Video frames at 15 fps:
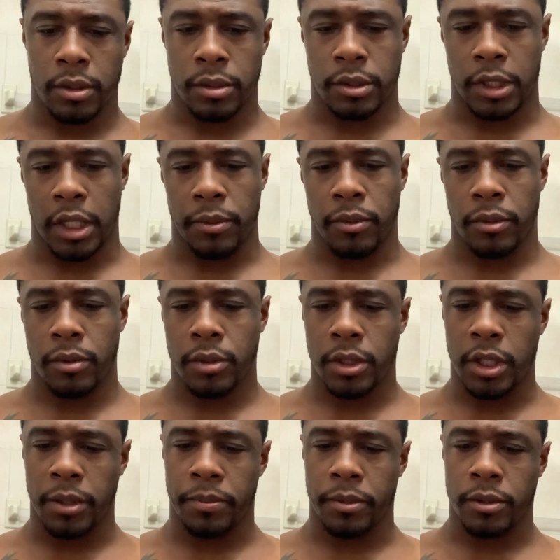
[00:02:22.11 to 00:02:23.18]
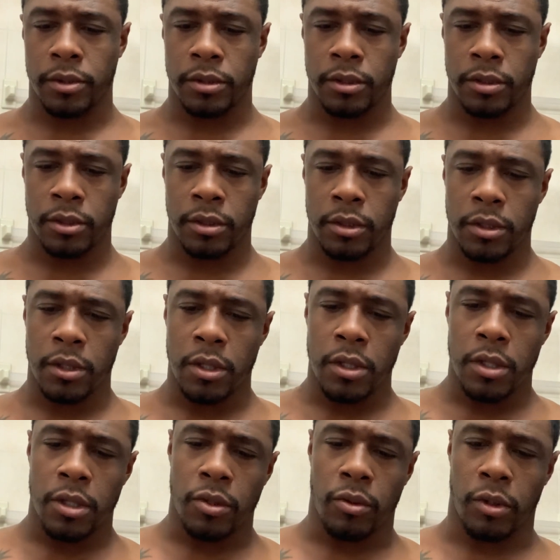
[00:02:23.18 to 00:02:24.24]
saber clippers,
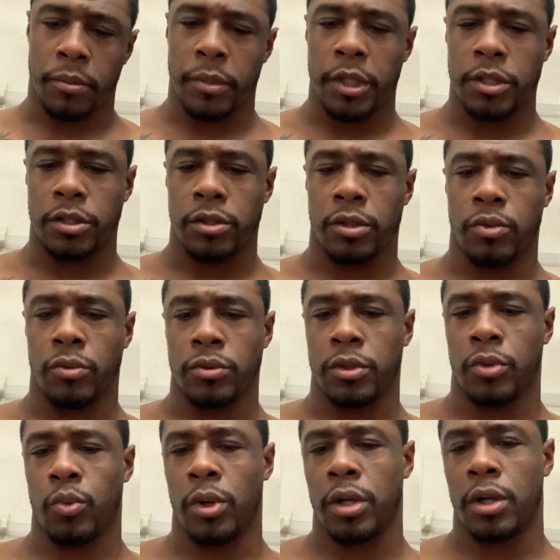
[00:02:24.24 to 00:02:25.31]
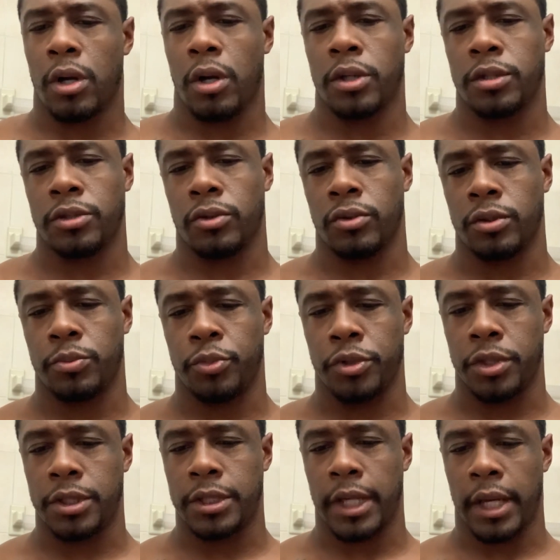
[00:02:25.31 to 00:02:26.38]
you want to make sure that the 1 guard is on
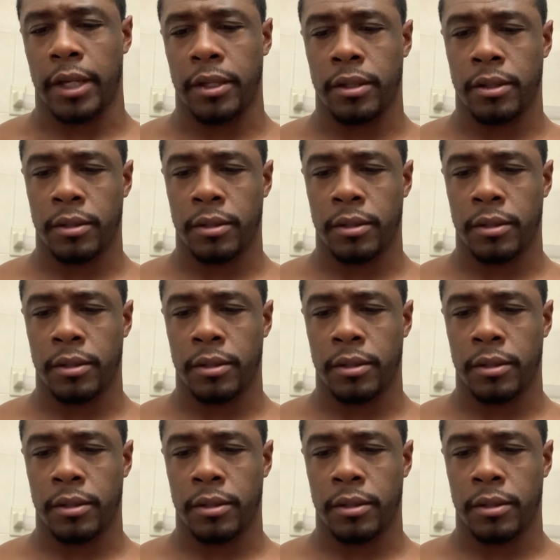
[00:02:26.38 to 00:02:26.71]
pretty tight.